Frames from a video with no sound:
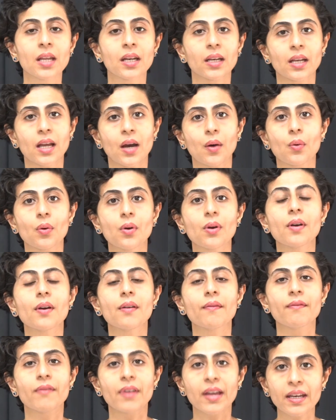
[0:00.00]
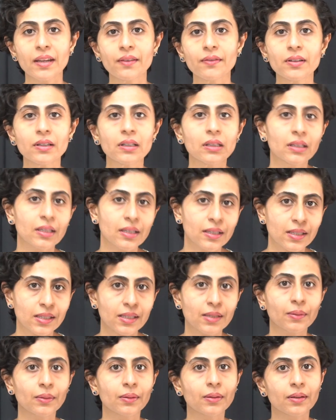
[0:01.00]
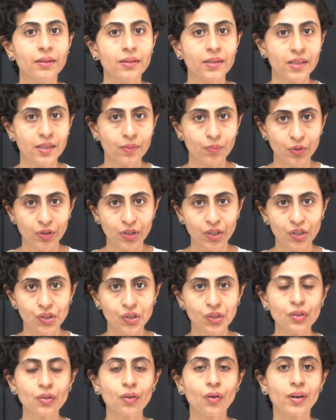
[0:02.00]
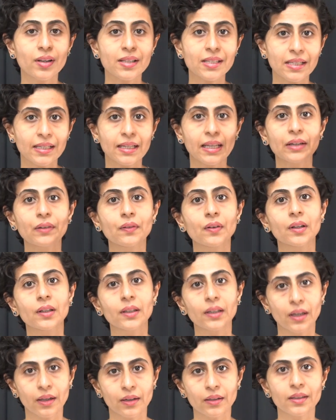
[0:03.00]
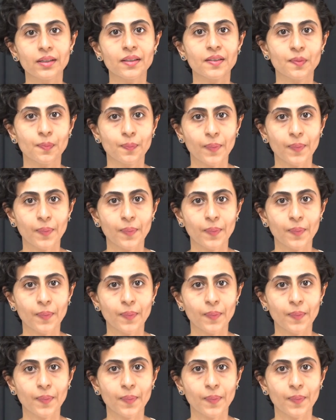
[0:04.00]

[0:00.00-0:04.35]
Now, whenever this stimulation or this electric current is